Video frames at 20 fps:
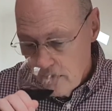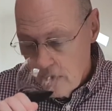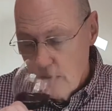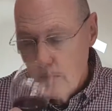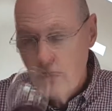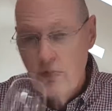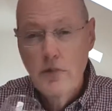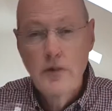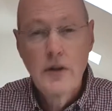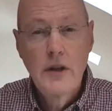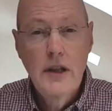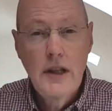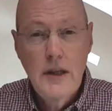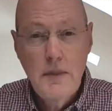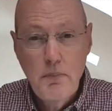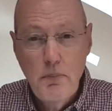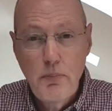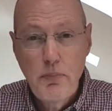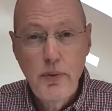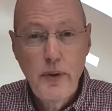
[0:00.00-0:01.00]
really
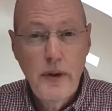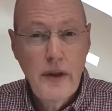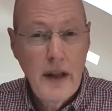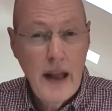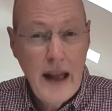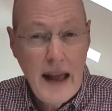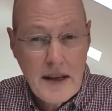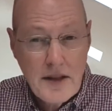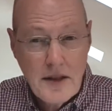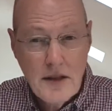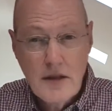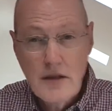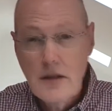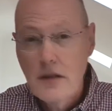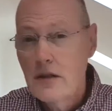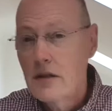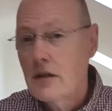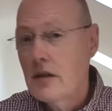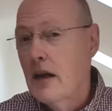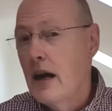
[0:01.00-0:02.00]

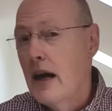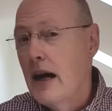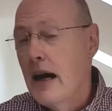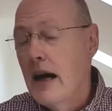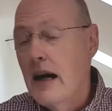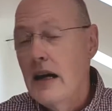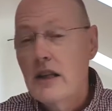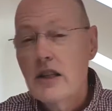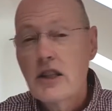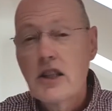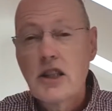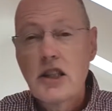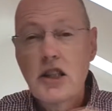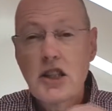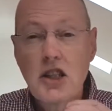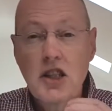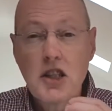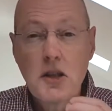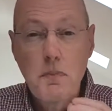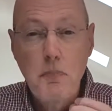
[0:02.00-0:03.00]
pleasant,
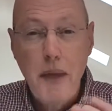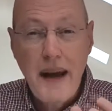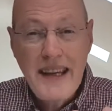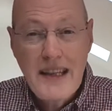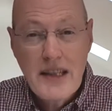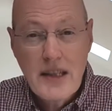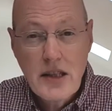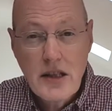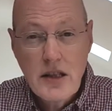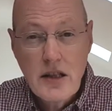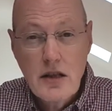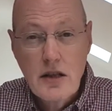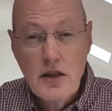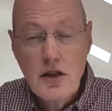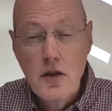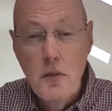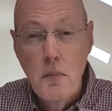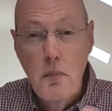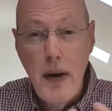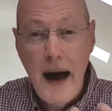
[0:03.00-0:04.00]
spiced,
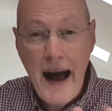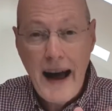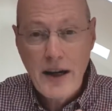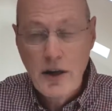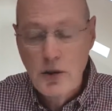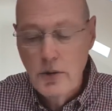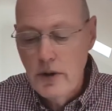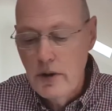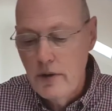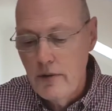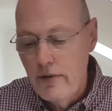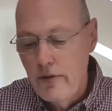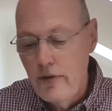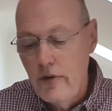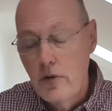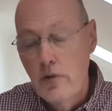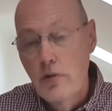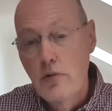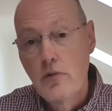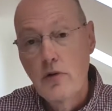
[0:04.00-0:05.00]

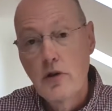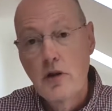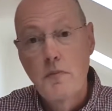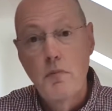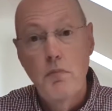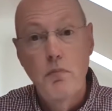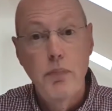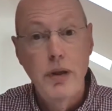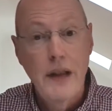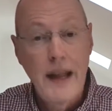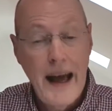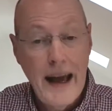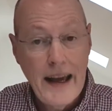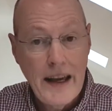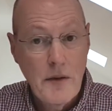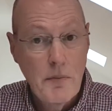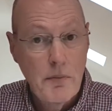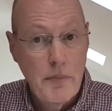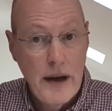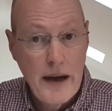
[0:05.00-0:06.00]
tobacco-infused
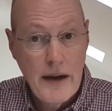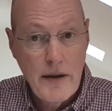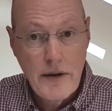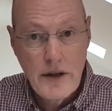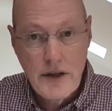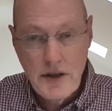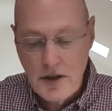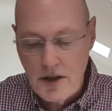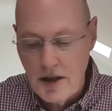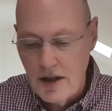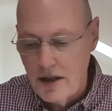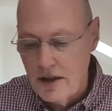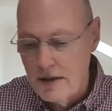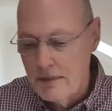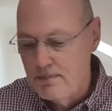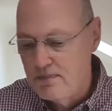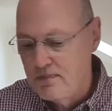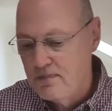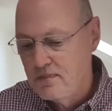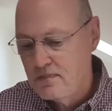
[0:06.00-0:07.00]
blackberries here.
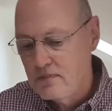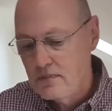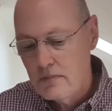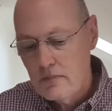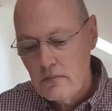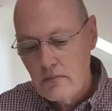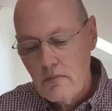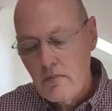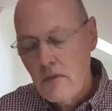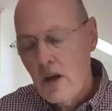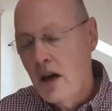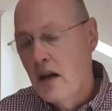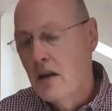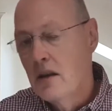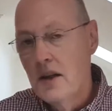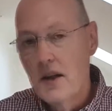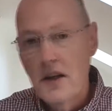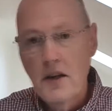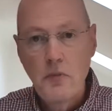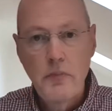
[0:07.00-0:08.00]
A
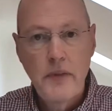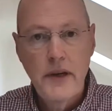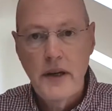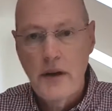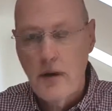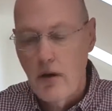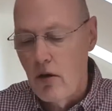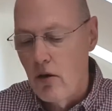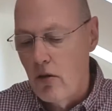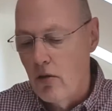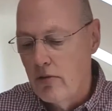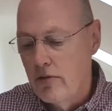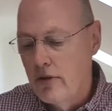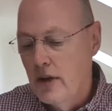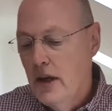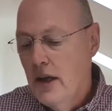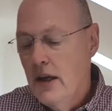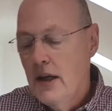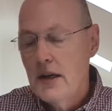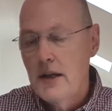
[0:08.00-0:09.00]
little bit of
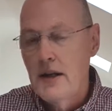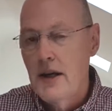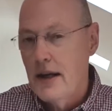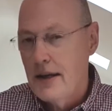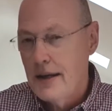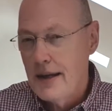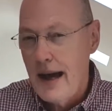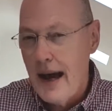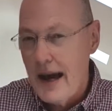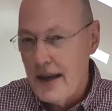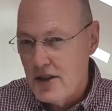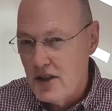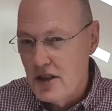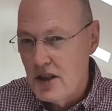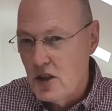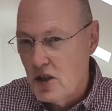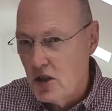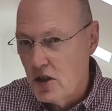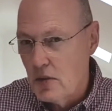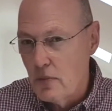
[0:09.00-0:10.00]
kind of
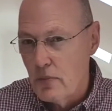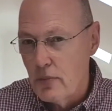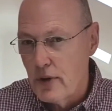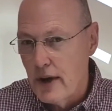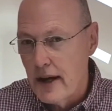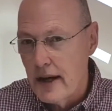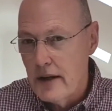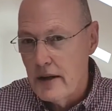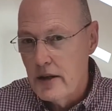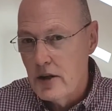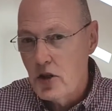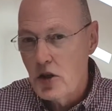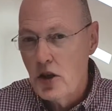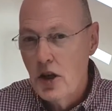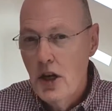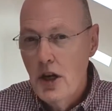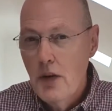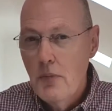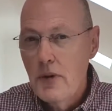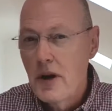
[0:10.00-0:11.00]
cassis brightness,
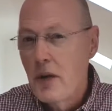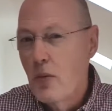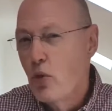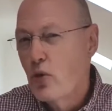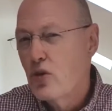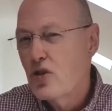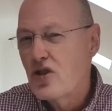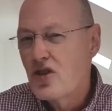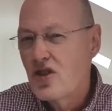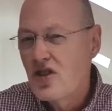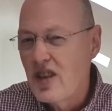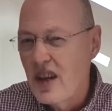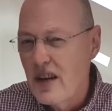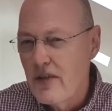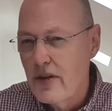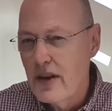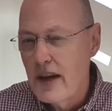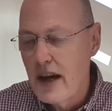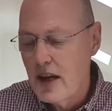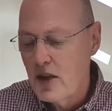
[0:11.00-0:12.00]
but a more
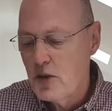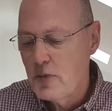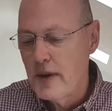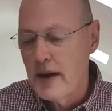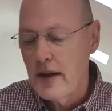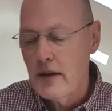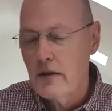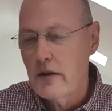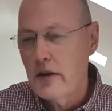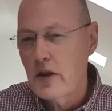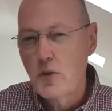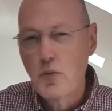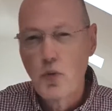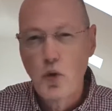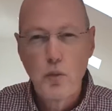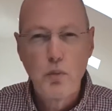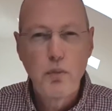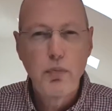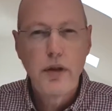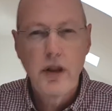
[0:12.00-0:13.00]
savoury aspect to this,
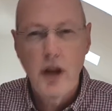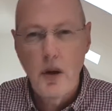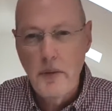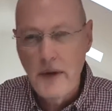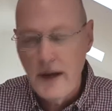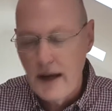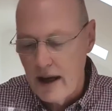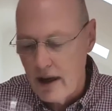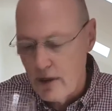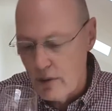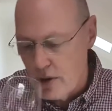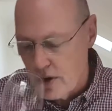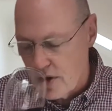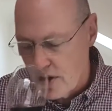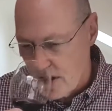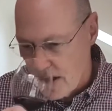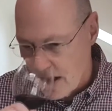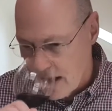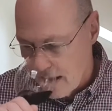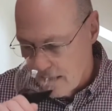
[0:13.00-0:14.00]
more plummy, I would
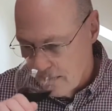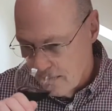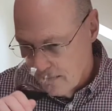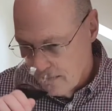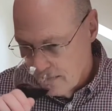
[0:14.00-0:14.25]
say.